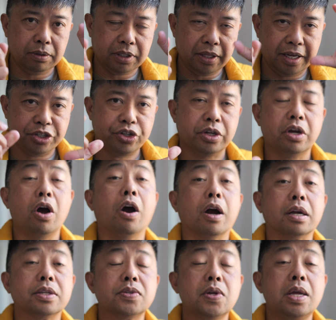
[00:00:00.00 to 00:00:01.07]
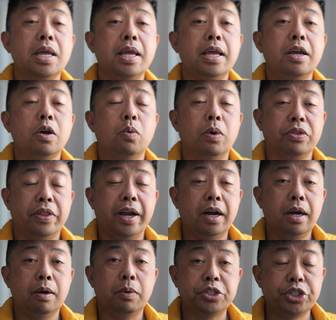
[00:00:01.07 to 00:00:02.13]
collection cards. What
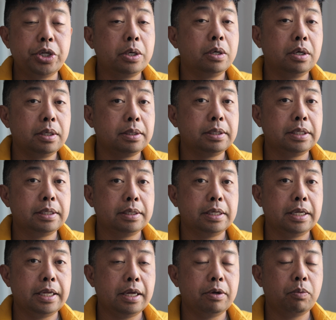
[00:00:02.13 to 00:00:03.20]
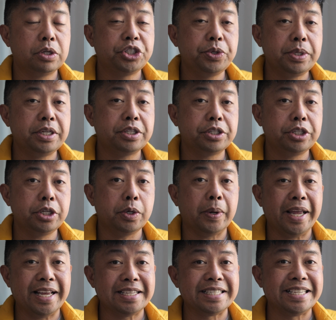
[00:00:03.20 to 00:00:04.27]
you need to do
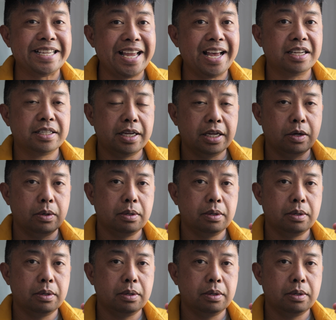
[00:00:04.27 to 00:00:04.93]
is get